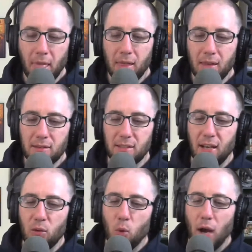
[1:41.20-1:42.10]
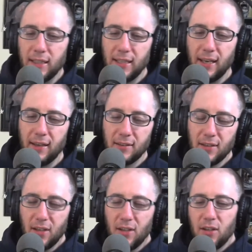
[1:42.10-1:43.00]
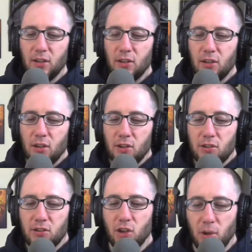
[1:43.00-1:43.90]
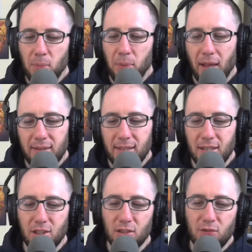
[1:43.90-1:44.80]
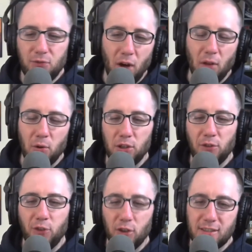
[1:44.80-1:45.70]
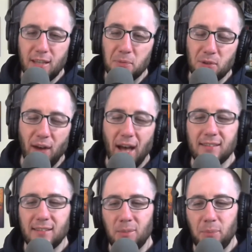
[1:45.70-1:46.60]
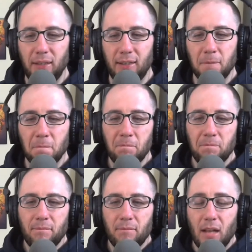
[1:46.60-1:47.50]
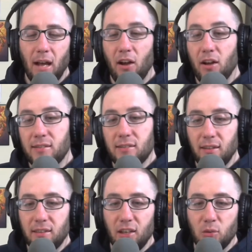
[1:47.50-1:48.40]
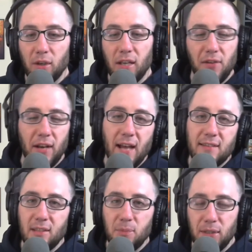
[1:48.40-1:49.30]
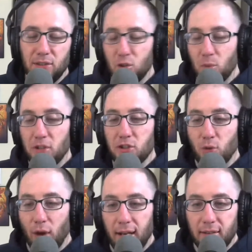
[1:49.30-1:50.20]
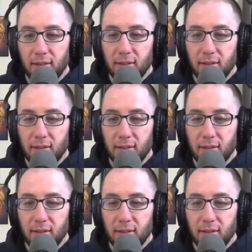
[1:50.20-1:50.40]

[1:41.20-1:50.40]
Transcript: saying why can't certain politicians follow in the footsteps of ICP. I honestly think we're giving ICP too much credit